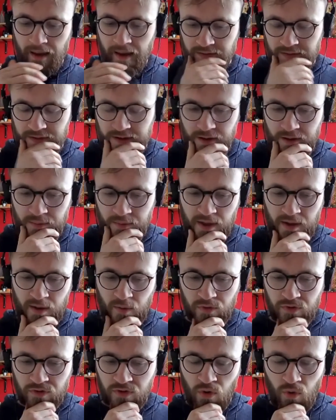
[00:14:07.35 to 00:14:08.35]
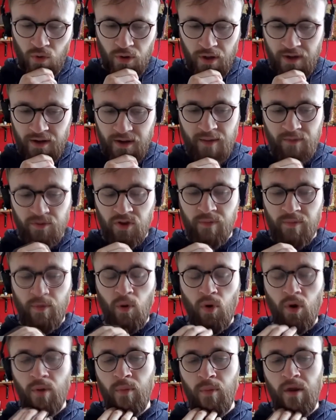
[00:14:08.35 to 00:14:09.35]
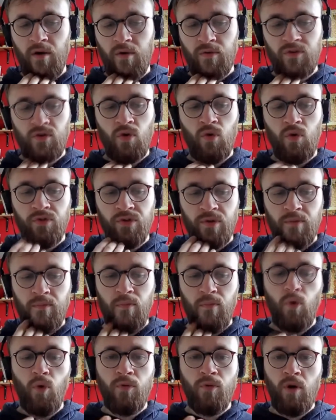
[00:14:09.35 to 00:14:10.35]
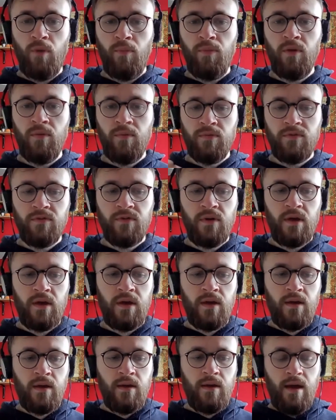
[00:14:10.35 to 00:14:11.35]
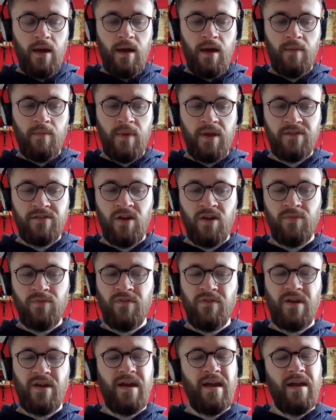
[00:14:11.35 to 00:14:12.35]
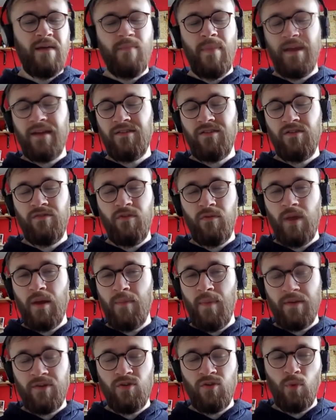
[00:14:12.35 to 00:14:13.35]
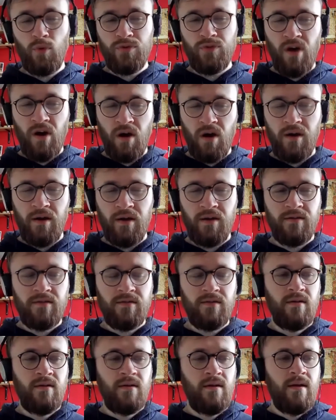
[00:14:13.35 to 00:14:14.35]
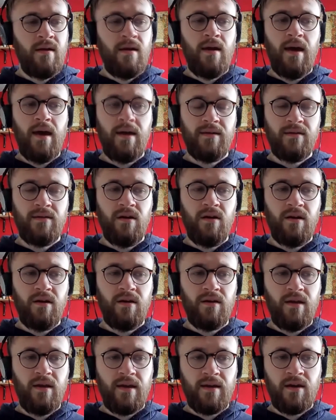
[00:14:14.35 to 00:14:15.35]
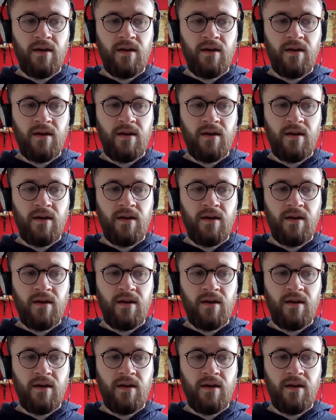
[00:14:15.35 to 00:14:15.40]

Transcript: it came to the point where it was causing more problems, in terms of it makes you more tired, and like it can